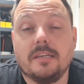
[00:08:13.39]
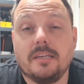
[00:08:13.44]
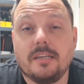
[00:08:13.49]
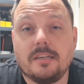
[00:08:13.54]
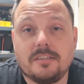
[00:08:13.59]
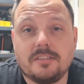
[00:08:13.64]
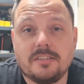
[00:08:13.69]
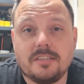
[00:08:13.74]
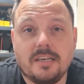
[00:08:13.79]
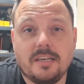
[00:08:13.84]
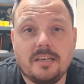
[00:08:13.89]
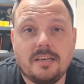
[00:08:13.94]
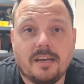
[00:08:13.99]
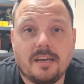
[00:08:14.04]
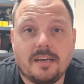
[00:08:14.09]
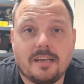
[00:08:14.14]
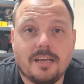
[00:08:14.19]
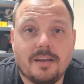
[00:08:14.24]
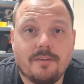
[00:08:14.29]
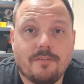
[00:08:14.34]
You'll have seen
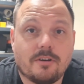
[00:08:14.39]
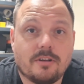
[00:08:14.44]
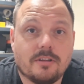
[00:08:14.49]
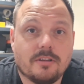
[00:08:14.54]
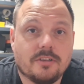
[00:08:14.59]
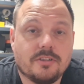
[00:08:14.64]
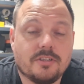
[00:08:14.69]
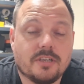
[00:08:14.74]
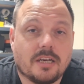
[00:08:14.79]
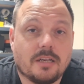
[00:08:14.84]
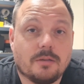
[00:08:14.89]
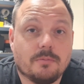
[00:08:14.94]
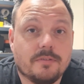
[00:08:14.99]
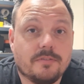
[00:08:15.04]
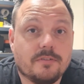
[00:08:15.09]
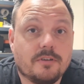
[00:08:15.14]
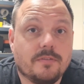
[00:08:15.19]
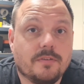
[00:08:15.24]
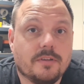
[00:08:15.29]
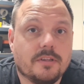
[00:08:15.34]
earlier on on the channel,
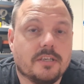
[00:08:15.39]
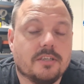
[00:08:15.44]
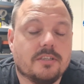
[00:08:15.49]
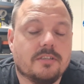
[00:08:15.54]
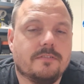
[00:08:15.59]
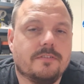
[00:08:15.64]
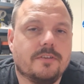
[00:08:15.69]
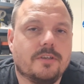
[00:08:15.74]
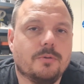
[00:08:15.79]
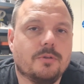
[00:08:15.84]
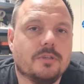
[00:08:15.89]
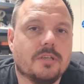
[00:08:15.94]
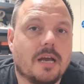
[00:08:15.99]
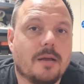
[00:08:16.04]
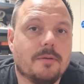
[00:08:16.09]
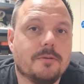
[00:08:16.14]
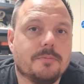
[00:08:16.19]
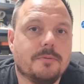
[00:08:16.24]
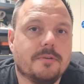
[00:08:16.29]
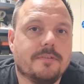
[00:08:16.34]
we've covered this a few
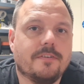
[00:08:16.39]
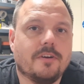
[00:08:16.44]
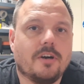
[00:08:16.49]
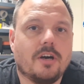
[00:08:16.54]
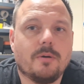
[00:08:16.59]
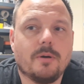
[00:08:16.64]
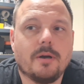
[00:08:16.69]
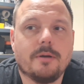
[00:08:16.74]
times before,